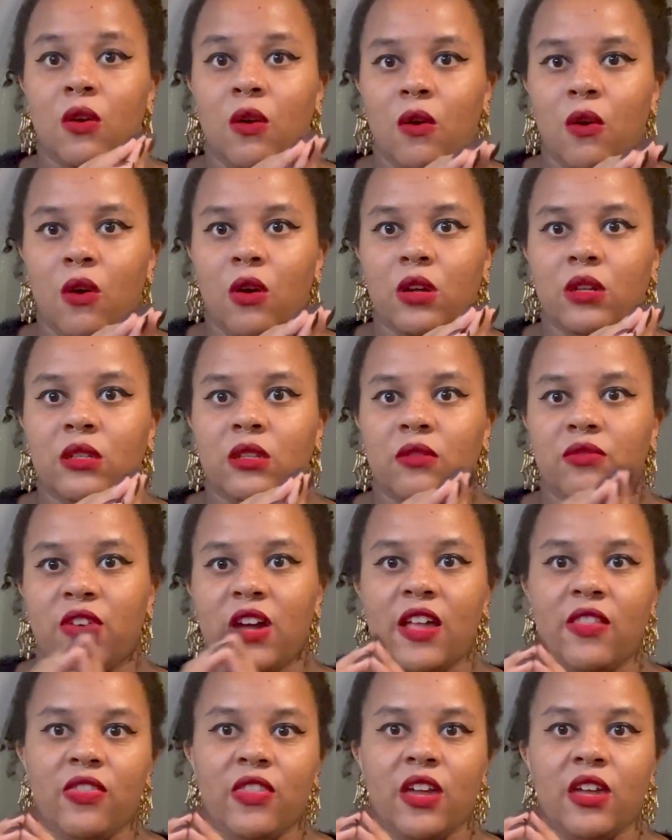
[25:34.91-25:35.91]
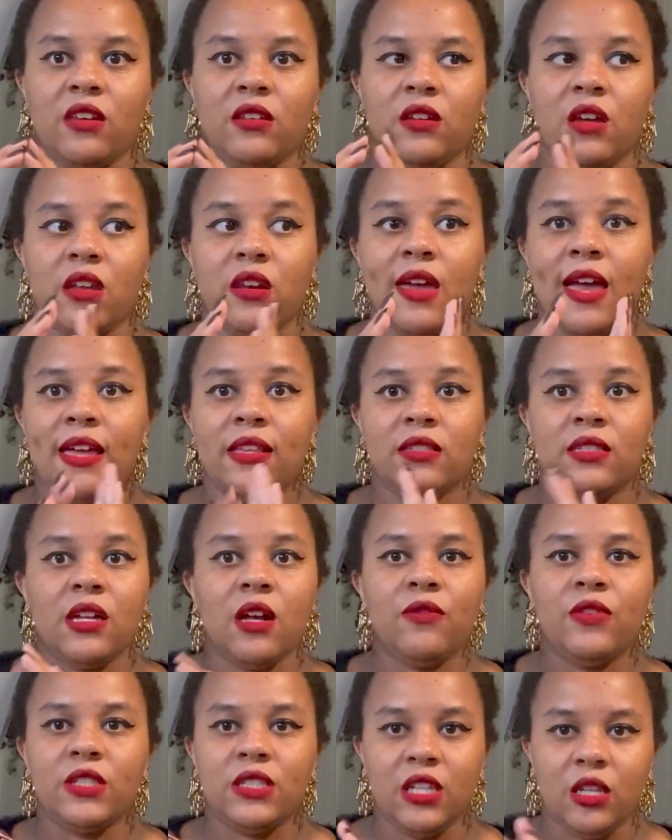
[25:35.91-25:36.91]
on the fact that Gunnar has
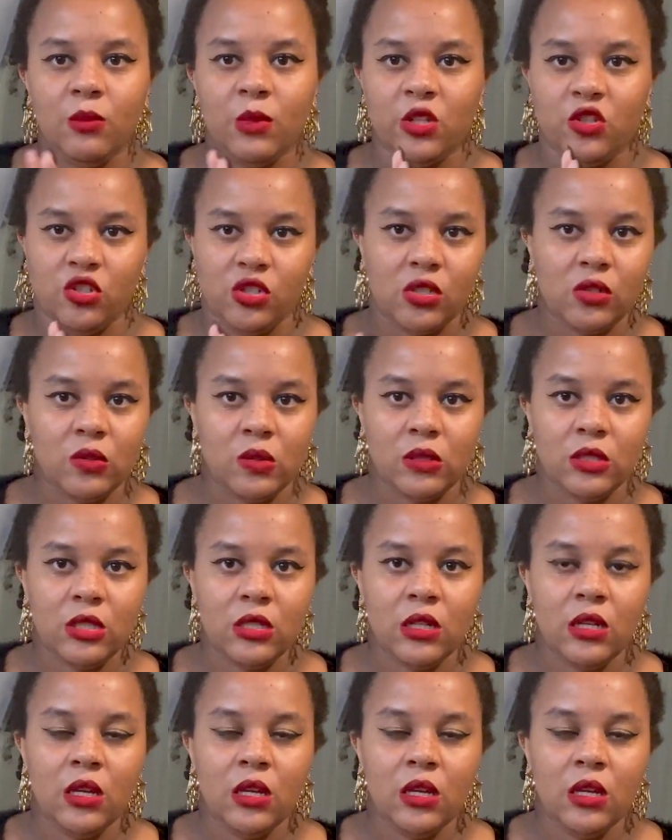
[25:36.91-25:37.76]
self-esteem issues.